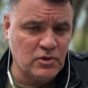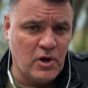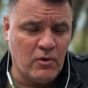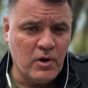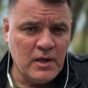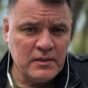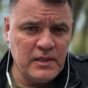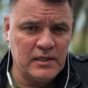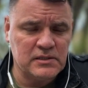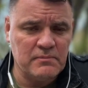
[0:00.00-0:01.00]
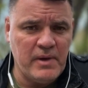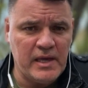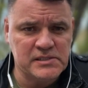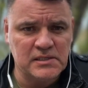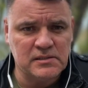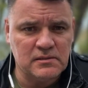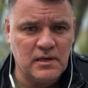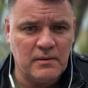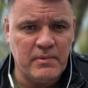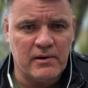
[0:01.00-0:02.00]
you know that amazing
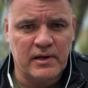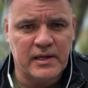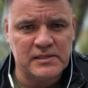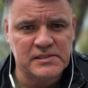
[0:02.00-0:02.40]
American